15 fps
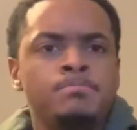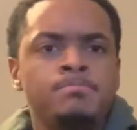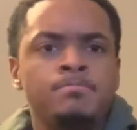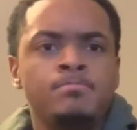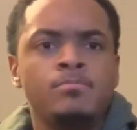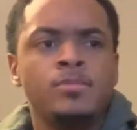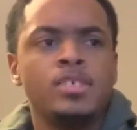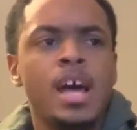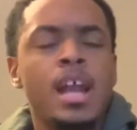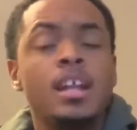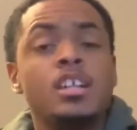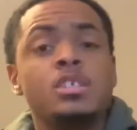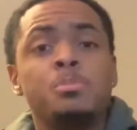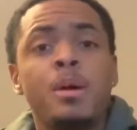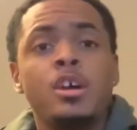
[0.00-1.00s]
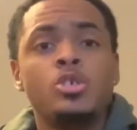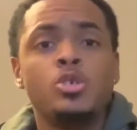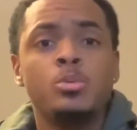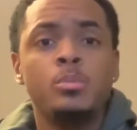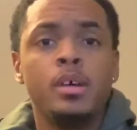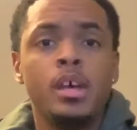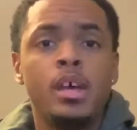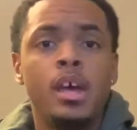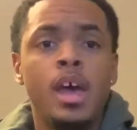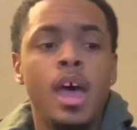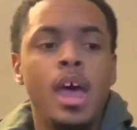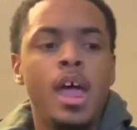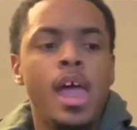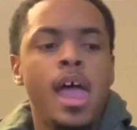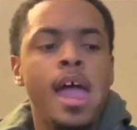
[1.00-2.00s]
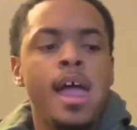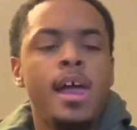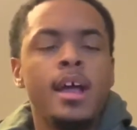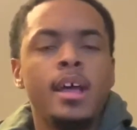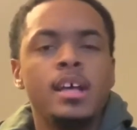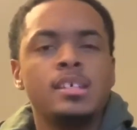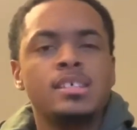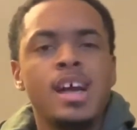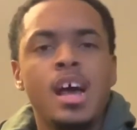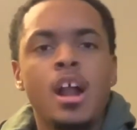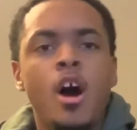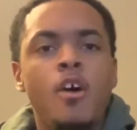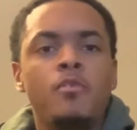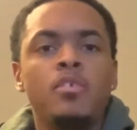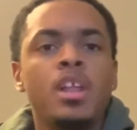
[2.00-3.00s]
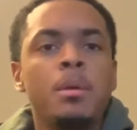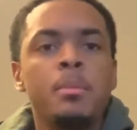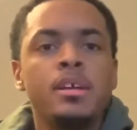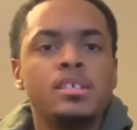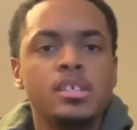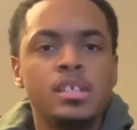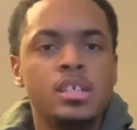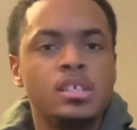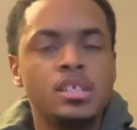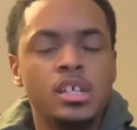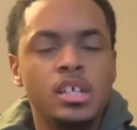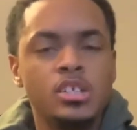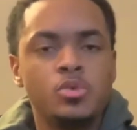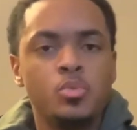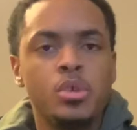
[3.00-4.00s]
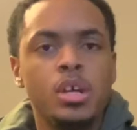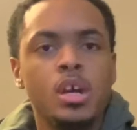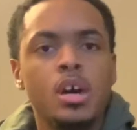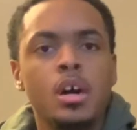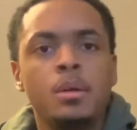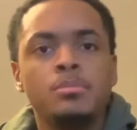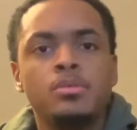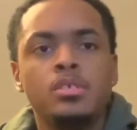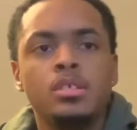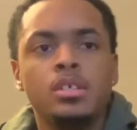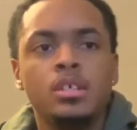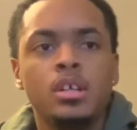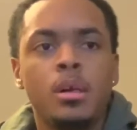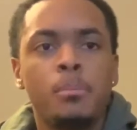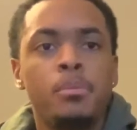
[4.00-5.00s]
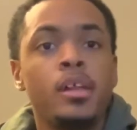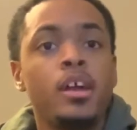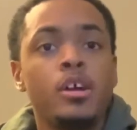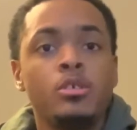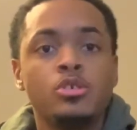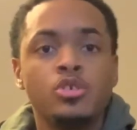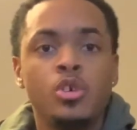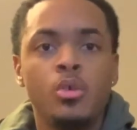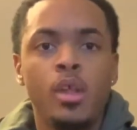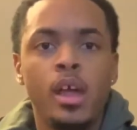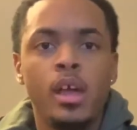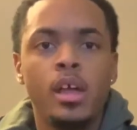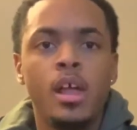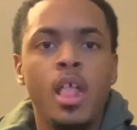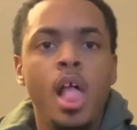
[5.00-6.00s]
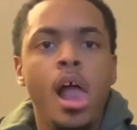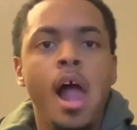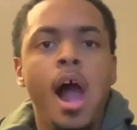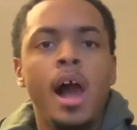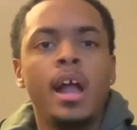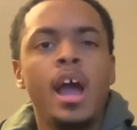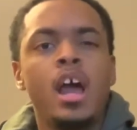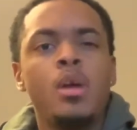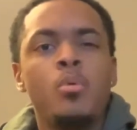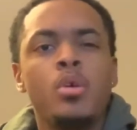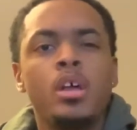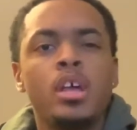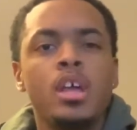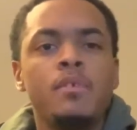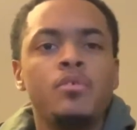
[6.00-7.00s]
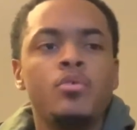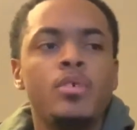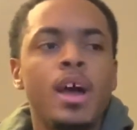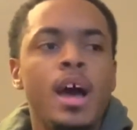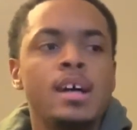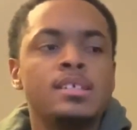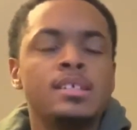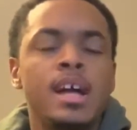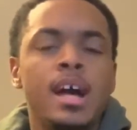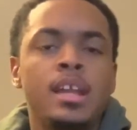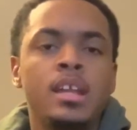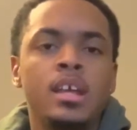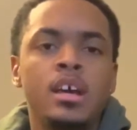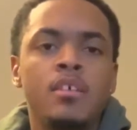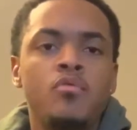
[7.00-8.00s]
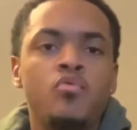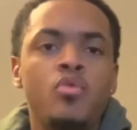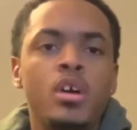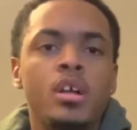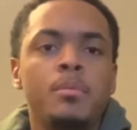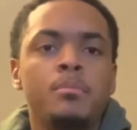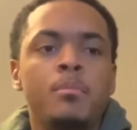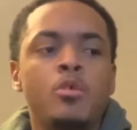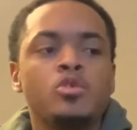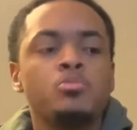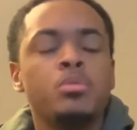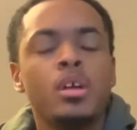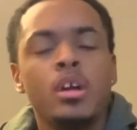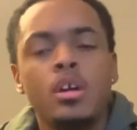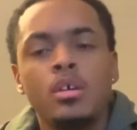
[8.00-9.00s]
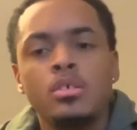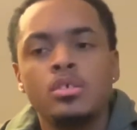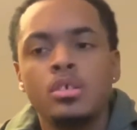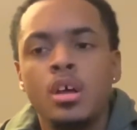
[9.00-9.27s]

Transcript: side of the spectrum is kind of off limits in a sense when it comes to players. So like, I kind of want to give you guys an idea of what most players